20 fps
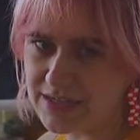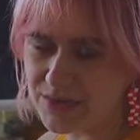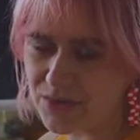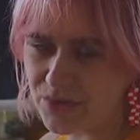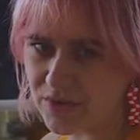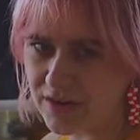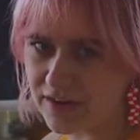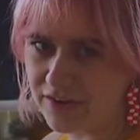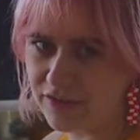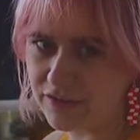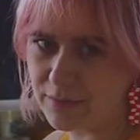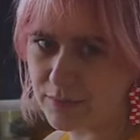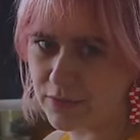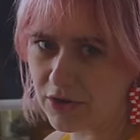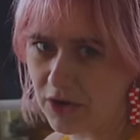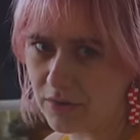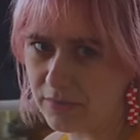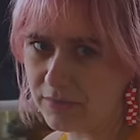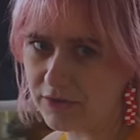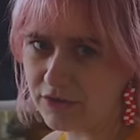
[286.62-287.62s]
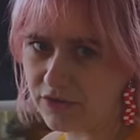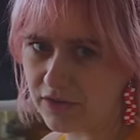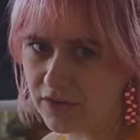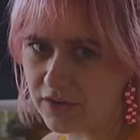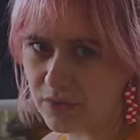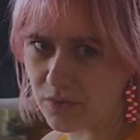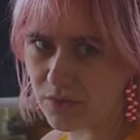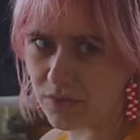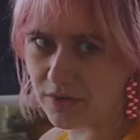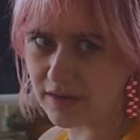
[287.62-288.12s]
Or I should probably try
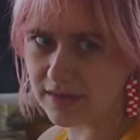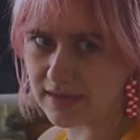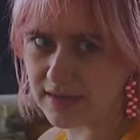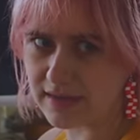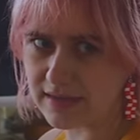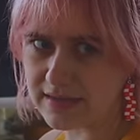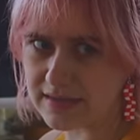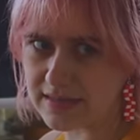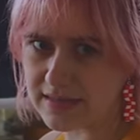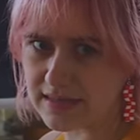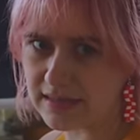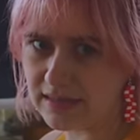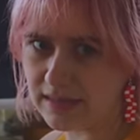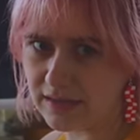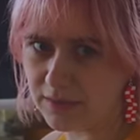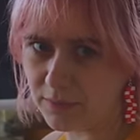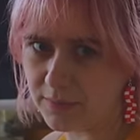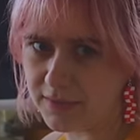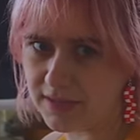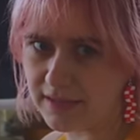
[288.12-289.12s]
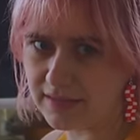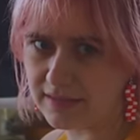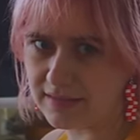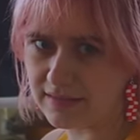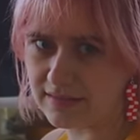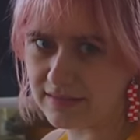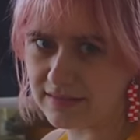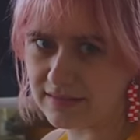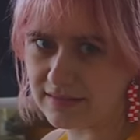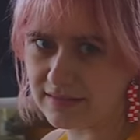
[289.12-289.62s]
and organize a little bit.
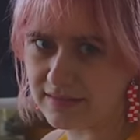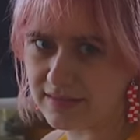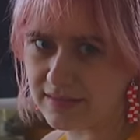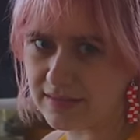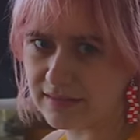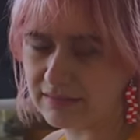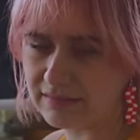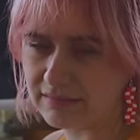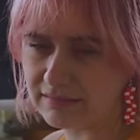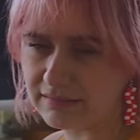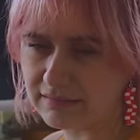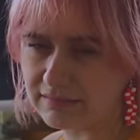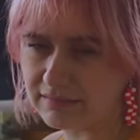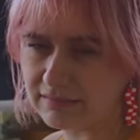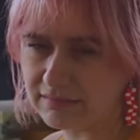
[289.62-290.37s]
Oh.